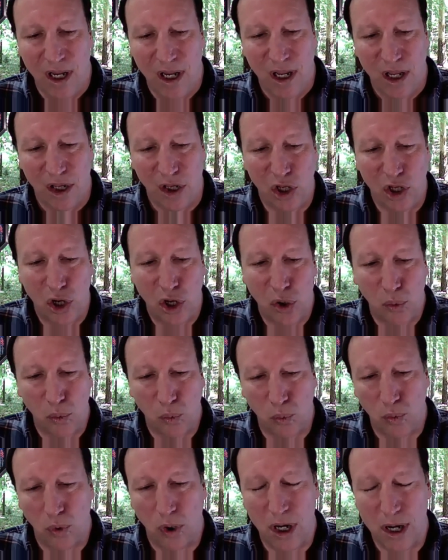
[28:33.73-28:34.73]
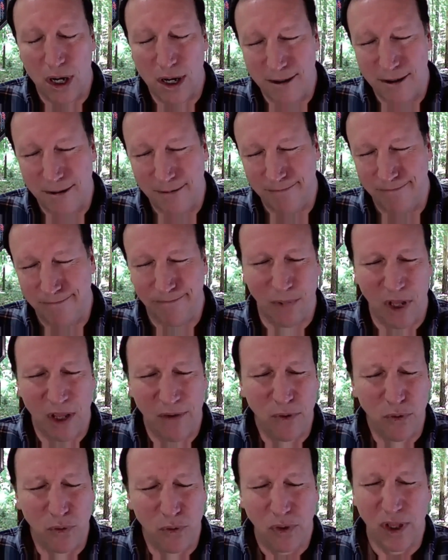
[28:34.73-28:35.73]
You know,
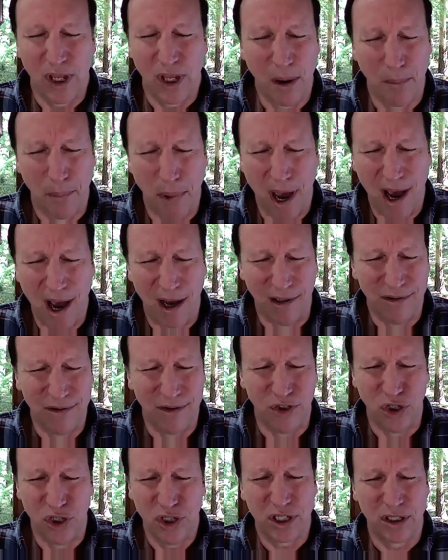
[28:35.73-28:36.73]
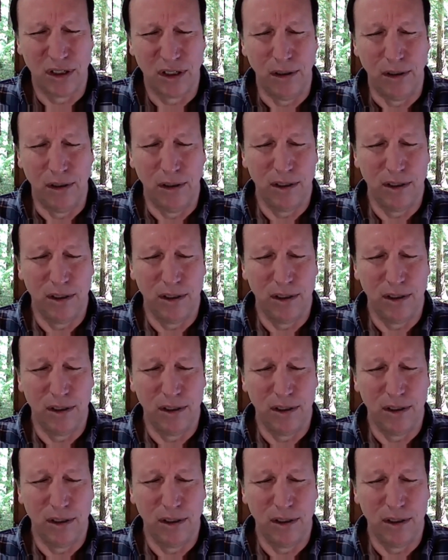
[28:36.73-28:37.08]
if you think about just